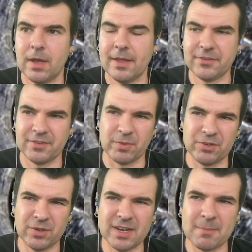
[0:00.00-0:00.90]
As I said, we
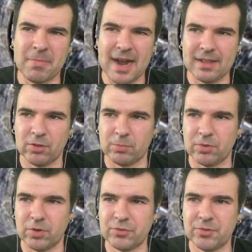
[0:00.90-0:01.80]
took a compiler
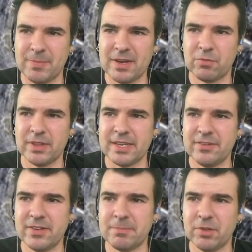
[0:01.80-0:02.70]
approach, which made it really
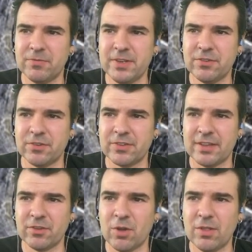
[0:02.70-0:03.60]
easy to build features
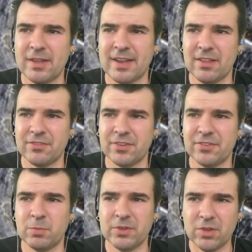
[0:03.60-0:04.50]
as all
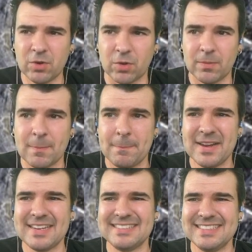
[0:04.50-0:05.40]
analysis was local,
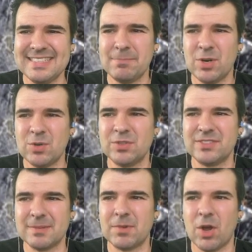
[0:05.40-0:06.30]
but it did pose
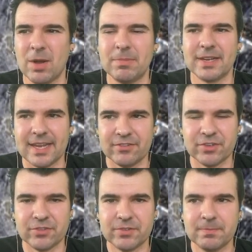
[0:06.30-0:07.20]
some
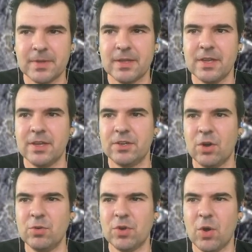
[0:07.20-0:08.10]
complications.
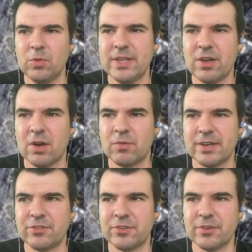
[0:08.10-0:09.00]
Code only got
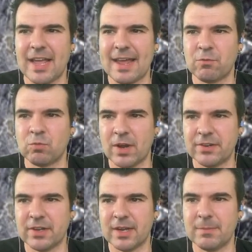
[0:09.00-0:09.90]
registered at
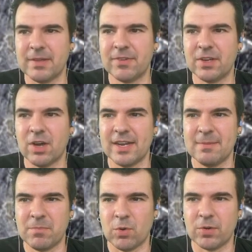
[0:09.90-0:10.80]
runtime if it got
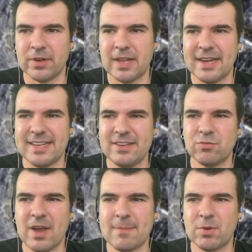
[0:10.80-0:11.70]
imported, and each
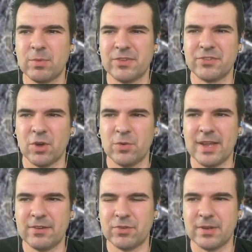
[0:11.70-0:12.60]
wrapper was its own
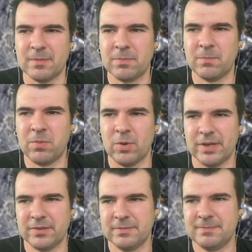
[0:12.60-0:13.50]
entry point.